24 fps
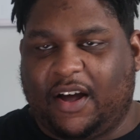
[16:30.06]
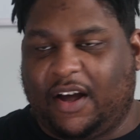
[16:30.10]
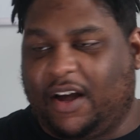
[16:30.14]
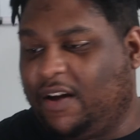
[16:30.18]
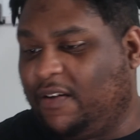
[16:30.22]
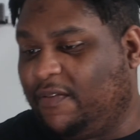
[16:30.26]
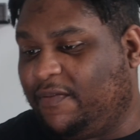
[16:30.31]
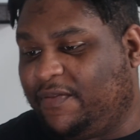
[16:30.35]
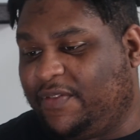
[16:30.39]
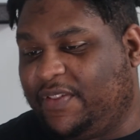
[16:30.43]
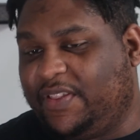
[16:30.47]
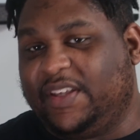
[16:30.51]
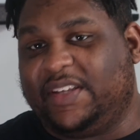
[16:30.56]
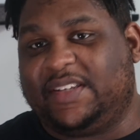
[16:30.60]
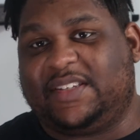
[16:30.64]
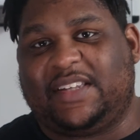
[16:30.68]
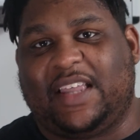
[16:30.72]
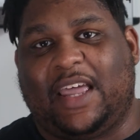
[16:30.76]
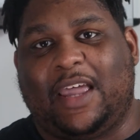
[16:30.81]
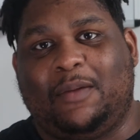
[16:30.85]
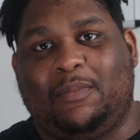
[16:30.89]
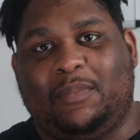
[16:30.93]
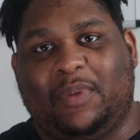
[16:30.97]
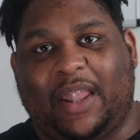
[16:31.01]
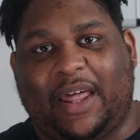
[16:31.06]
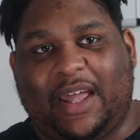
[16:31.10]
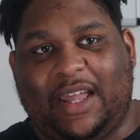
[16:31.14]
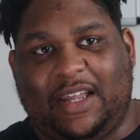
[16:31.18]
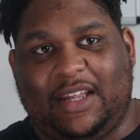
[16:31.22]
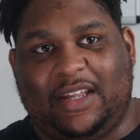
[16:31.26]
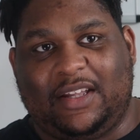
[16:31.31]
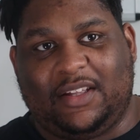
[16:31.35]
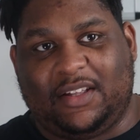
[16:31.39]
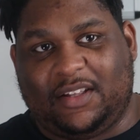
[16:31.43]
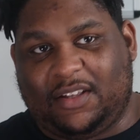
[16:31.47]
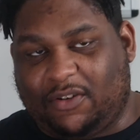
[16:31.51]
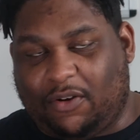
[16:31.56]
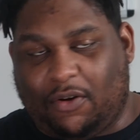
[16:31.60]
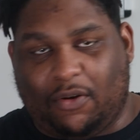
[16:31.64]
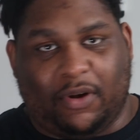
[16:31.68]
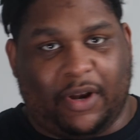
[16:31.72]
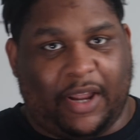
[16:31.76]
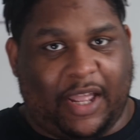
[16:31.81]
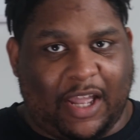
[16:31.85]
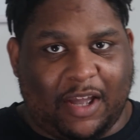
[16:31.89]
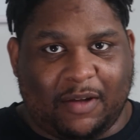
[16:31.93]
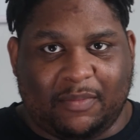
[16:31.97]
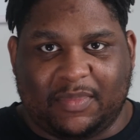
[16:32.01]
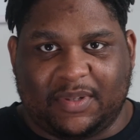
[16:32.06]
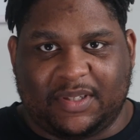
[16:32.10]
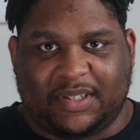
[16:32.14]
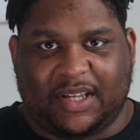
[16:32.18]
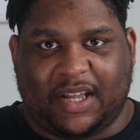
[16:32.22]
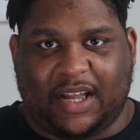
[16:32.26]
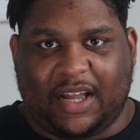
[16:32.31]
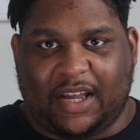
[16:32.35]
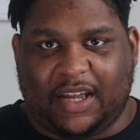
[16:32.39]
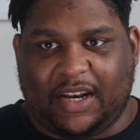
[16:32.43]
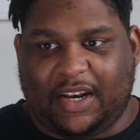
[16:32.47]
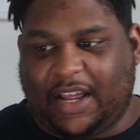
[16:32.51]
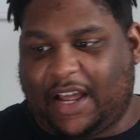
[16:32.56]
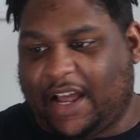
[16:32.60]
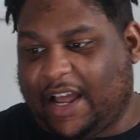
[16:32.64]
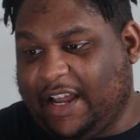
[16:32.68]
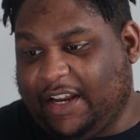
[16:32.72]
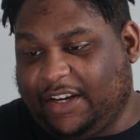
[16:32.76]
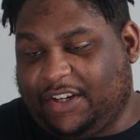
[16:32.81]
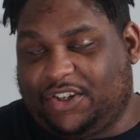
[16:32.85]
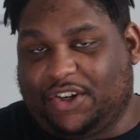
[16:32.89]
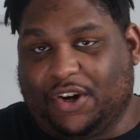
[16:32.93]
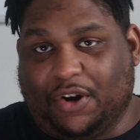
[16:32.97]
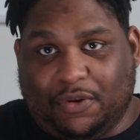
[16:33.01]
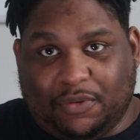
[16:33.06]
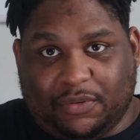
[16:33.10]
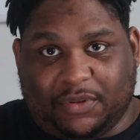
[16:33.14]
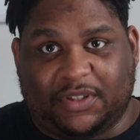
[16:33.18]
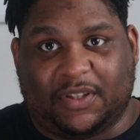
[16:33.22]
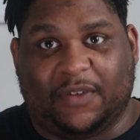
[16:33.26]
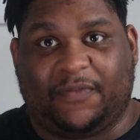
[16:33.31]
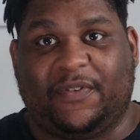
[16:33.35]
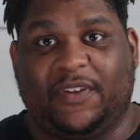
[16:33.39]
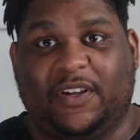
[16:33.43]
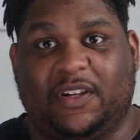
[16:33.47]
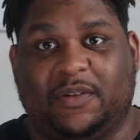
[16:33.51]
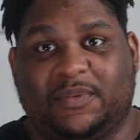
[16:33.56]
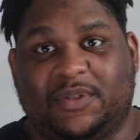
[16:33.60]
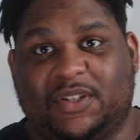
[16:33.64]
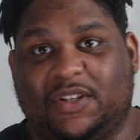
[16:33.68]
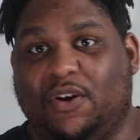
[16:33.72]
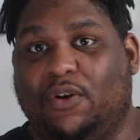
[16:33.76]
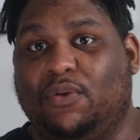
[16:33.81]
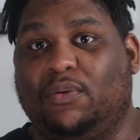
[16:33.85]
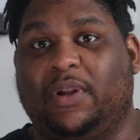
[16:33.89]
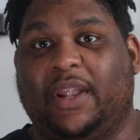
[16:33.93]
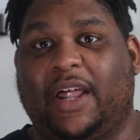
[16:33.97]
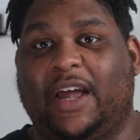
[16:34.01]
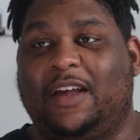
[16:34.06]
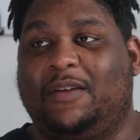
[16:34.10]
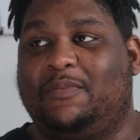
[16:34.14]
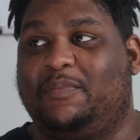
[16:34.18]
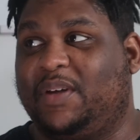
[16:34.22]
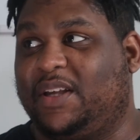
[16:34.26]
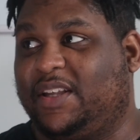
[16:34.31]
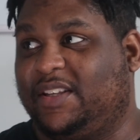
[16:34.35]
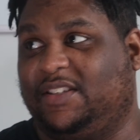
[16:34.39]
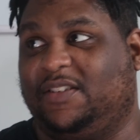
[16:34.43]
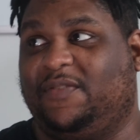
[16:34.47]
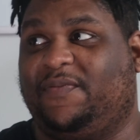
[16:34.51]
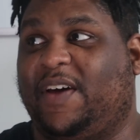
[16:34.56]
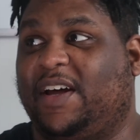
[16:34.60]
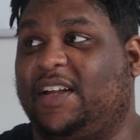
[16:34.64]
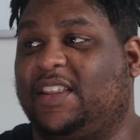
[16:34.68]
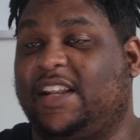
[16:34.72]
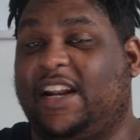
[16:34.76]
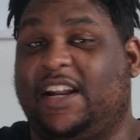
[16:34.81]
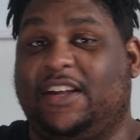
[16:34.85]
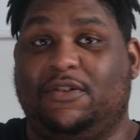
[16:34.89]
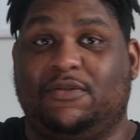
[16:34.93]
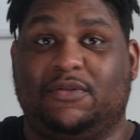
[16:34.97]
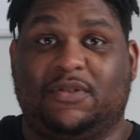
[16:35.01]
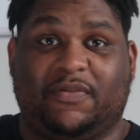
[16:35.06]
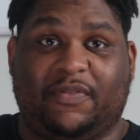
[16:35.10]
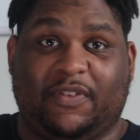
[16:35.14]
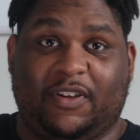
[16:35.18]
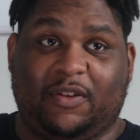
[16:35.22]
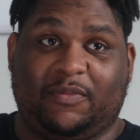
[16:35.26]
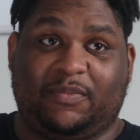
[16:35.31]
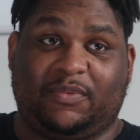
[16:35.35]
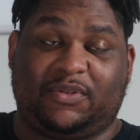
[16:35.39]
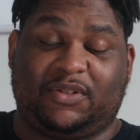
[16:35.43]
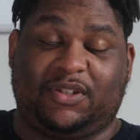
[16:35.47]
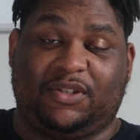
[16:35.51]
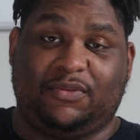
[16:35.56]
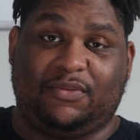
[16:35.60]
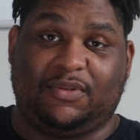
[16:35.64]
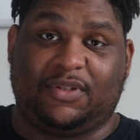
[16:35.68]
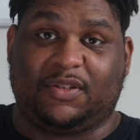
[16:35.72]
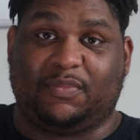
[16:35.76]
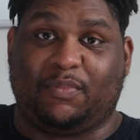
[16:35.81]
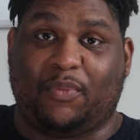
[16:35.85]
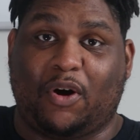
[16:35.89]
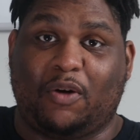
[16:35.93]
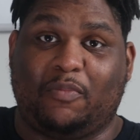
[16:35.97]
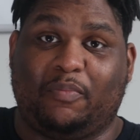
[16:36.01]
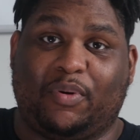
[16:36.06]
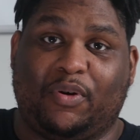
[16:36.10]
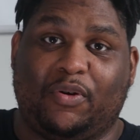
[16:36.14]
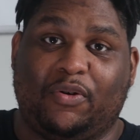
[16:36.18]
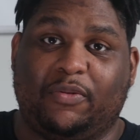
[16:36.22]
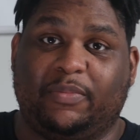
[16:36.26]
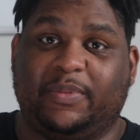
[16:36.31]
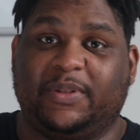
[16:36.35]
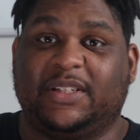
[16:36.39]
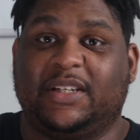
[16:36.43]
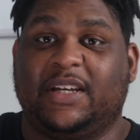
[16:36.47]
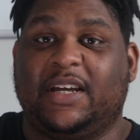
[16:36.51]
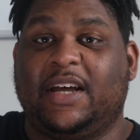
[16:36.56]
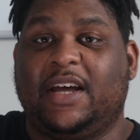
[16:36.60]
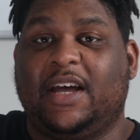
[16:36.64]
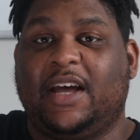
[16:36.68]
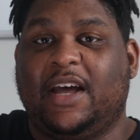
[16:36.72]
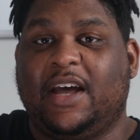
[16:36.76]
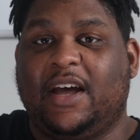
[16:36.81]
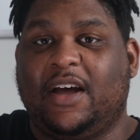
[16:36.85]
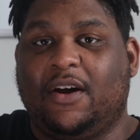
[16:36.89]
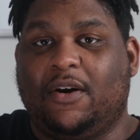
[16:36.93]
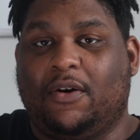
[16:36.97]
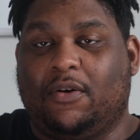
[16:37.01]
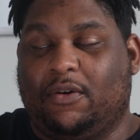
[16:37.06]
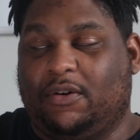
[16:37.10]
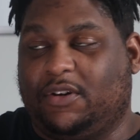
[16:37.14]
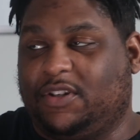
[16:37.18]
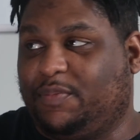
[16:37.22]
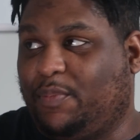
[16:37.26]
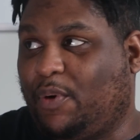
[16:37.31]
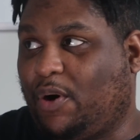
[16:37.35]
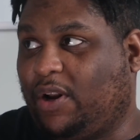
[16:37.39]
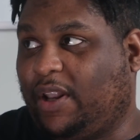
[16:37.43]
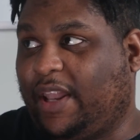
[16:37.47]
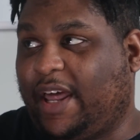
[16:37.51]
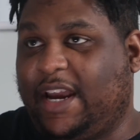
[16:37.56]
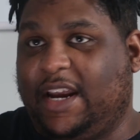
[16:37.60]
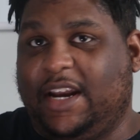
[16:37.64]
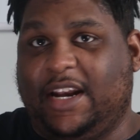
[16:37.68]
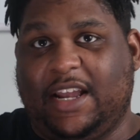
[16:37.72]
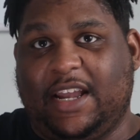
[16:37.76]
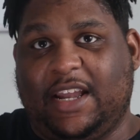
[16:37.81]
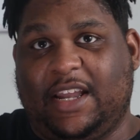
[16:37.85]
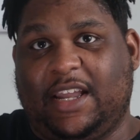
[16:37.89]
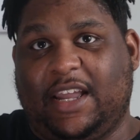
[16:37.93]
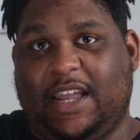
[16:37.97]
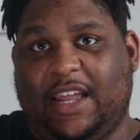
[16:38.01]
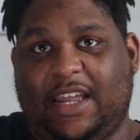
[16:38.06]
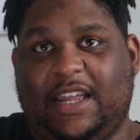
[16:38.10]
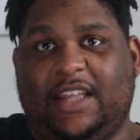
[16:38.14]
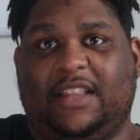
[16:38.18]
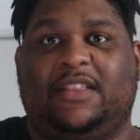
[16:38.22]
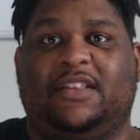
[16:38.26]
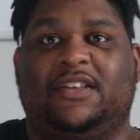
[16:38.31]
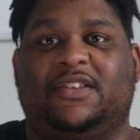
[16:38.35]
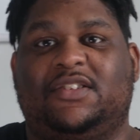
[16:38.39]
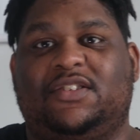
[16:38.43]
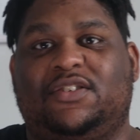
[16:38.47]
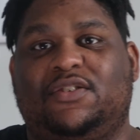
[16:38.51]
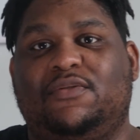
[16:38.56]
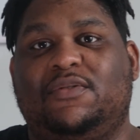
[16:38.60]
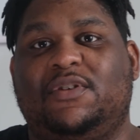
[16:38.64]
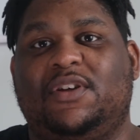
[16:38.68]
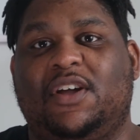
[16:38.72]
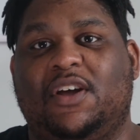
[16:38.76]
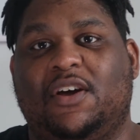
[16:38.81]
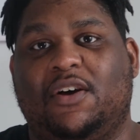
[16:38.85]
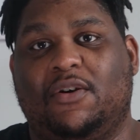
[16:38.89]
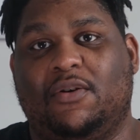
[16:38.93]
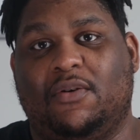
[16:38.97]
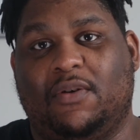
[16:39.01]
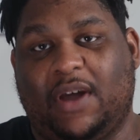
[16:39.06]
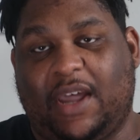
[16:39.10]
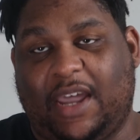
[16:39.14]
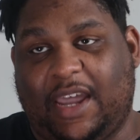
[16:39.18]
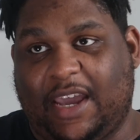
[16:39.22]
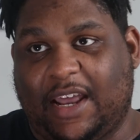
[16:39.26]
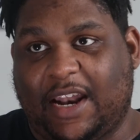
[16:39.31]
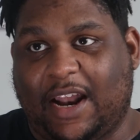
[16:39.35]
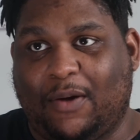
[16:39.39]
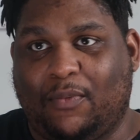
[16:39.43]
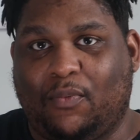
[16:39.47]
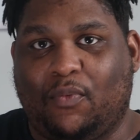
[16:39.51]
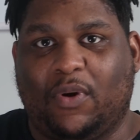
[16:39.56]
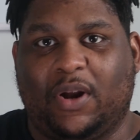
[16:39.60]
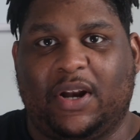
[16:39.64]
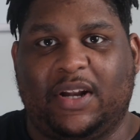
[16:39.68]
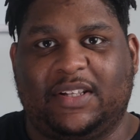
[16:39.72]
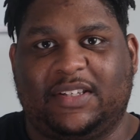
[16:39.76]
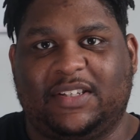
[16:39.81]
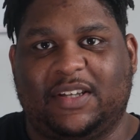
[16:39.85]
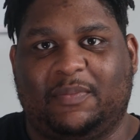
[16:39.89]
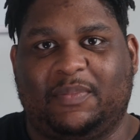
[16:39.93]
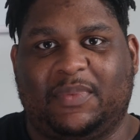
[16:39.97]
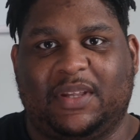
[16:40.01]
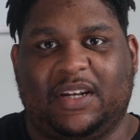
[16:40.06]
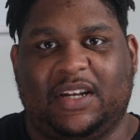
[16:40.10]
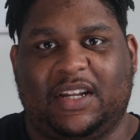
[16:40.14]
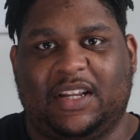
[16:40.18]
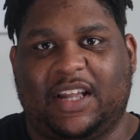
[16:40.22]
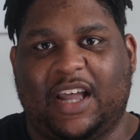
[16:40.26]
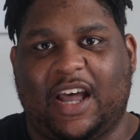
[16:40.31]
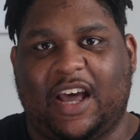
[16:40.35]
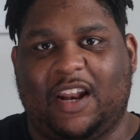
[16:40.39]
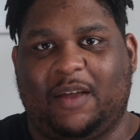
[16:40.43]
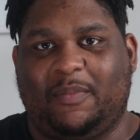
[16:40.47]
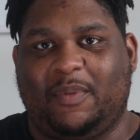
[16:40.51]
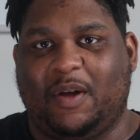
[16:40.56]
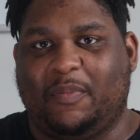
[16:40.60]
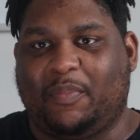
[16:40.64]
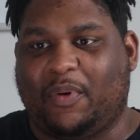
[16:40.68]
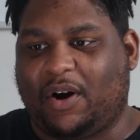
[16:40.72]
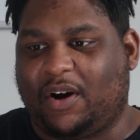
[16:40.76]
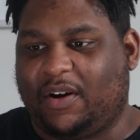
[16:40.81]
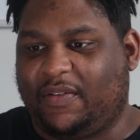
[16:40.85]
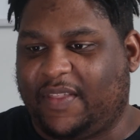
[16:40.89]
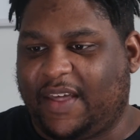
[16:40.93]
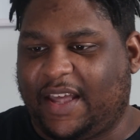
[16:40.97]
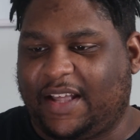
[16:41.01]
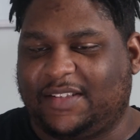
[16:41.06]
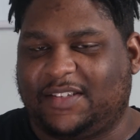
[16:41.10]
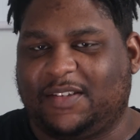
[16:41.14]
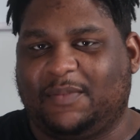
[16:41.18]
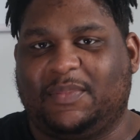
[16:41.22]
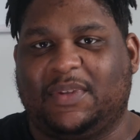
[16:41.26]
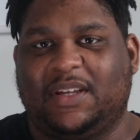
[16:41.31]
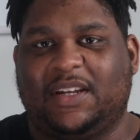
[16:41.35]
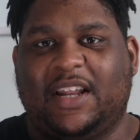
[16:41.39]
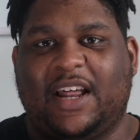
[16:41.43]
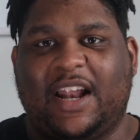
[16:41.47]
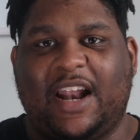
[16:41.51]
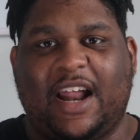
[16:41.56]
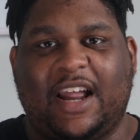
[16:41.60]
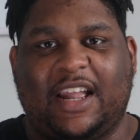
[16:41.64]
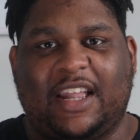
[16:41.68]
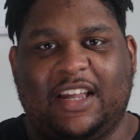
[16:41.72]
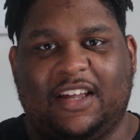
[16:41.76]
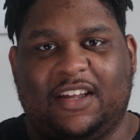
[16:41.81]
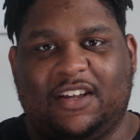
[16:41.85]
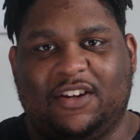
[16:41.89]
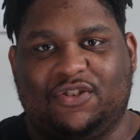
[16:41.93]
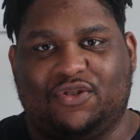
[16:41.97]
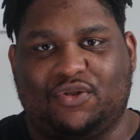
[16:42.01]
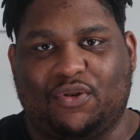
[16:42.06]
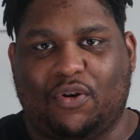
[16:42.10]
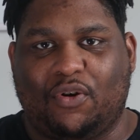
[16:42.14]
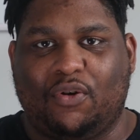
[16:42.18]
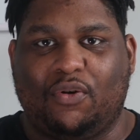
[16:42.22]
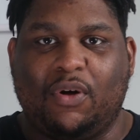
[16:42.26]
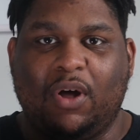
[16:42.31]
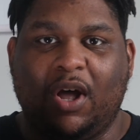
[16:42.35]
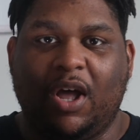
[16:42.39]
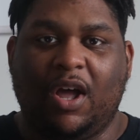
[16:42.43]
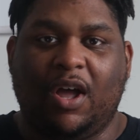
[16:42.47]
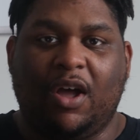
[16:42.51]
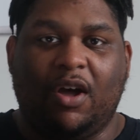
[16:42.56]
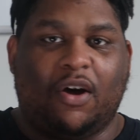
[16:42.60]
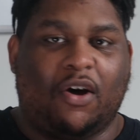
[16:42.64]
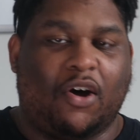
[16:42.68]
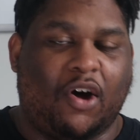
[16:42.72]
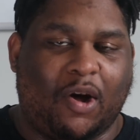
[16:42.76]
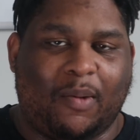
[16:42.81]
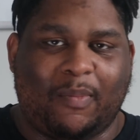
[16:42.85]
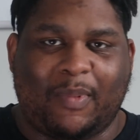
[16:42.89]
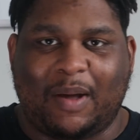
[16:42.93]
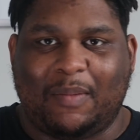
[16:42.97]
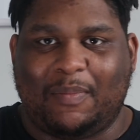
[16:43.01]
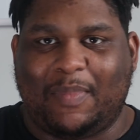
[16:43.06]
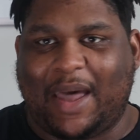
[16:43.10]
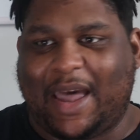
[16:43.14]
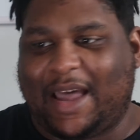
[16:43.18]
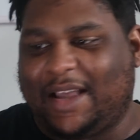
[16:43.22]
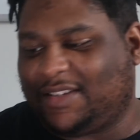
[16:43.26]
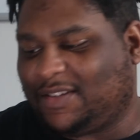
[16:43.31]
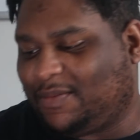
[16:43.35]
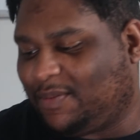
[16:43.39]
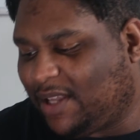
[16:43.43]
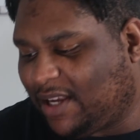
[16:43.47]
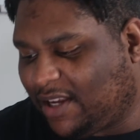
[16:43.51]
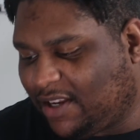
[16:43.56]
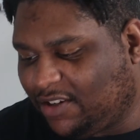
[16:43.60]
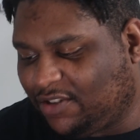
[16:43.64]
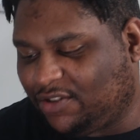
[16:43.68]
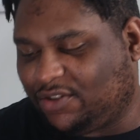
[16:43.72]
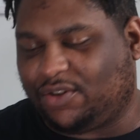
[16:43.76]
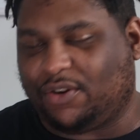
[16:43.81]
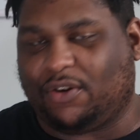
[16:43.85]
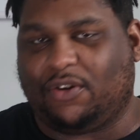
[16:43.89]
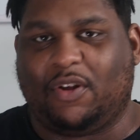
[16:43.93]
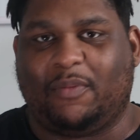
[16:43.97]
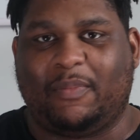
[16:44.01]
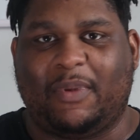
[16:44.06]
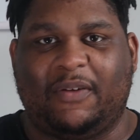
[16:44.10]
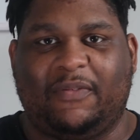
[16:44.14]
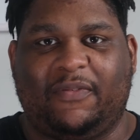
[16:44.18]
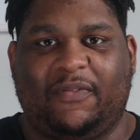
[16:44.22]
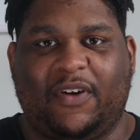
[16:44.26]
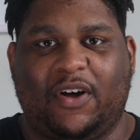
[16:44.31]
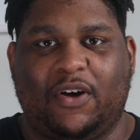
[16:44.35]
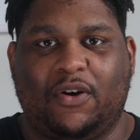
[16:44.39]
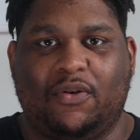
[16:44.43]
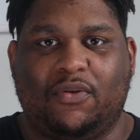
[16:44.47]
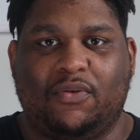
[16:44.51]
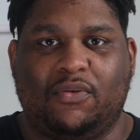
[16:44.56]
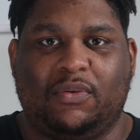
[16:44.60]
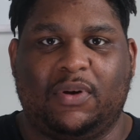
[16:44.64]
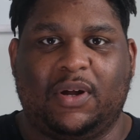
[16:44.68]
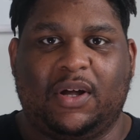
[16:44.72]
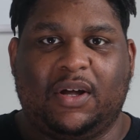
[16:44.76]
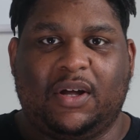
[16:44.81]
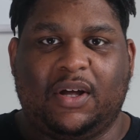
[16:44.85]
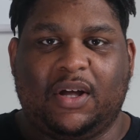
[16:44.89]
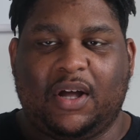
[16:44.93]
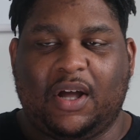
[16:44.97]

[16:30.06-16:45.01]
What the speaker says: of the same light on Amazon. I chose the Philips Go light because of the fact that I use Philips Hue smart bulbs or smart lighting in the studio, and I wanted something to kind of be a part of that, something that I can control on my Mac, something I can control on my phone,